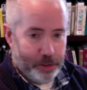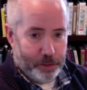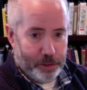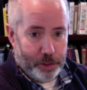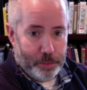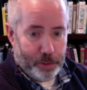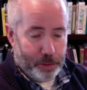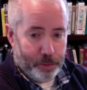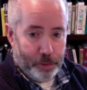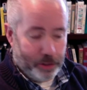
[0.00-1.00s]
So Job
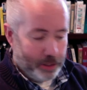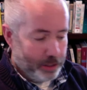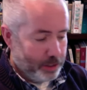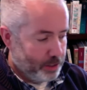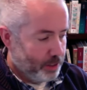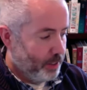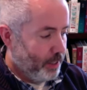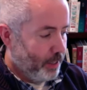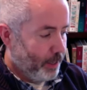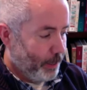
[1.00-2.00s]
34 is
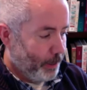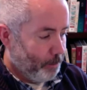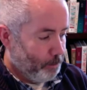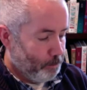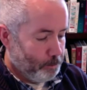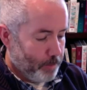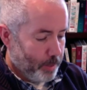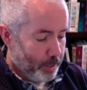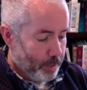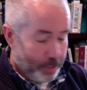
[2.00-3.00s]
um,
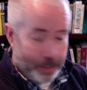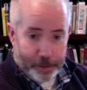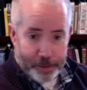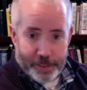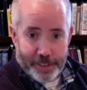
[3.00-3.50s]
another